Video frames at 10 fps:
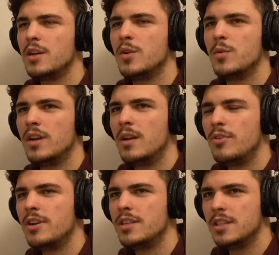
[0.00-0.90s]
when I'm
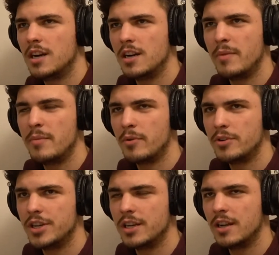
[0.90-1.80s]
really starting my
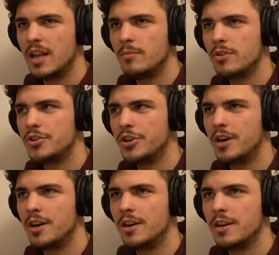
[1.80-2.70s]
project and I'm not
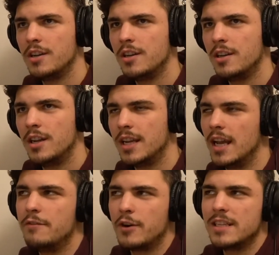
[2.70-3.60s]
sure, like
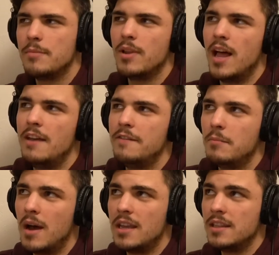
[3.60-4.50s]
I, for example, have in
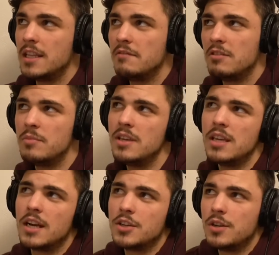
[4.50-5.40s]
mind that it will
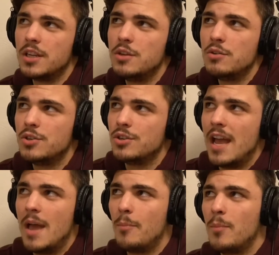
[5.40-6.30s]
be actually a huge
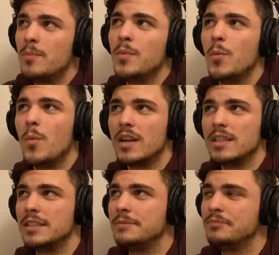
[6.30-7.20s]
app
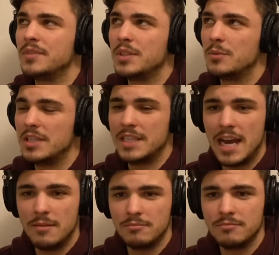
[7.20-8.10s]
one
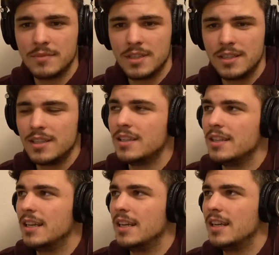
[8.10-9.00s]
time,
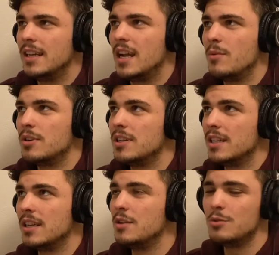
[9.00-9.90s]
and I want
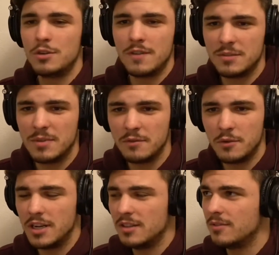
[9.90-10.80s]
a huge investment
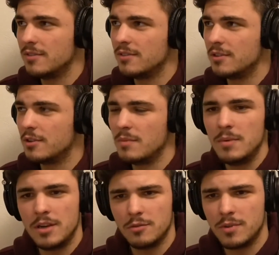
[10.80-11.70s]
for it, or
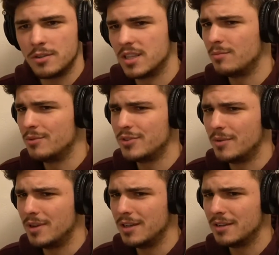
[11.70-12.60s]
maybe not because I'm
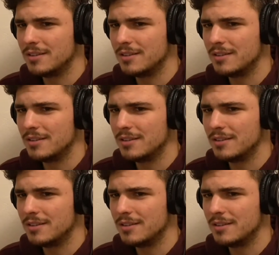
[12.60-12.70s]
bootstrapping.